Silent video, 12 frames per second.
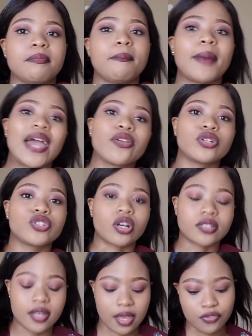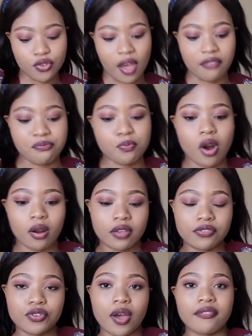by your doctor if
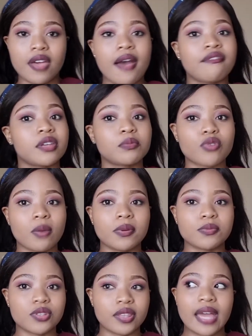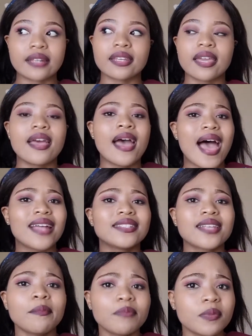you are having problems with acne. And
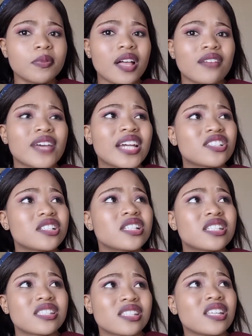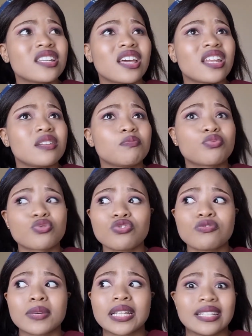some people have actually seen an
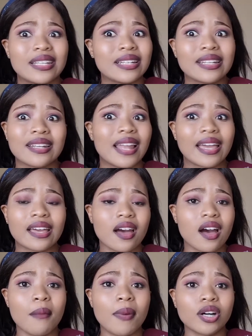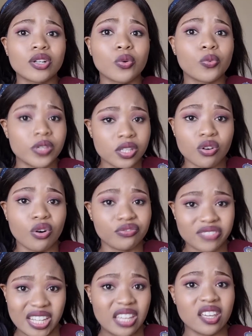improvement in like about a week of
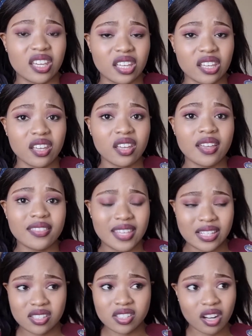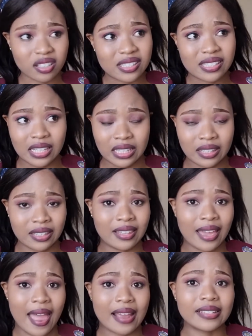taking. They start seeing that
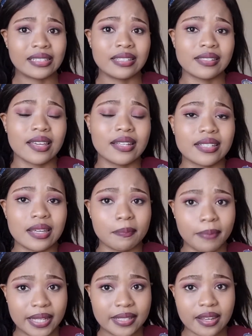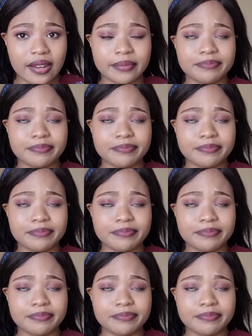the acne is getting better,